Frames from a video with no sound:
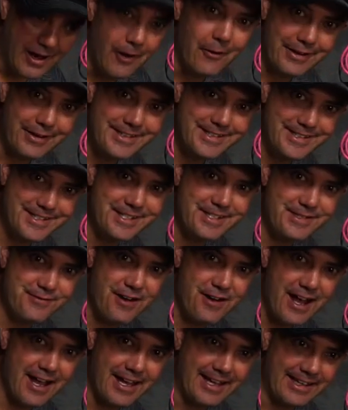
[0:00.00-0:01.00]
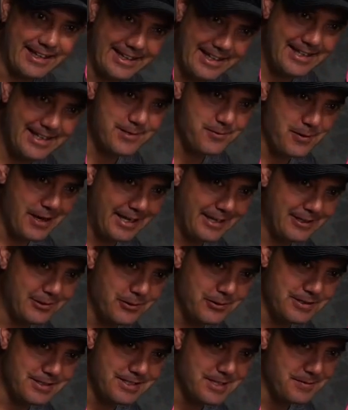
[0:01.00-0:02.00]
Oh, he's just fine. He's
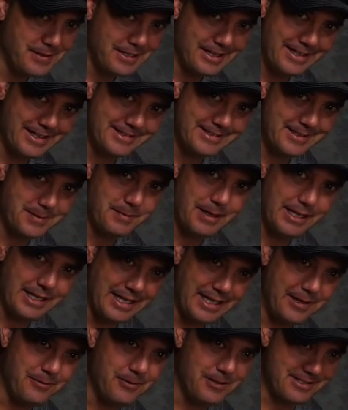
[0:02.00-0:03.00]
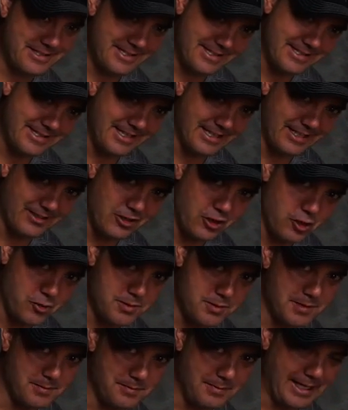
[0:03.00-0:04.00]
waiting to simulate somebody. He wants to stick
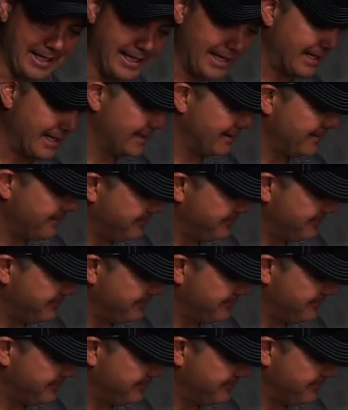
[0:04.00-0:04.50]
tubes in me.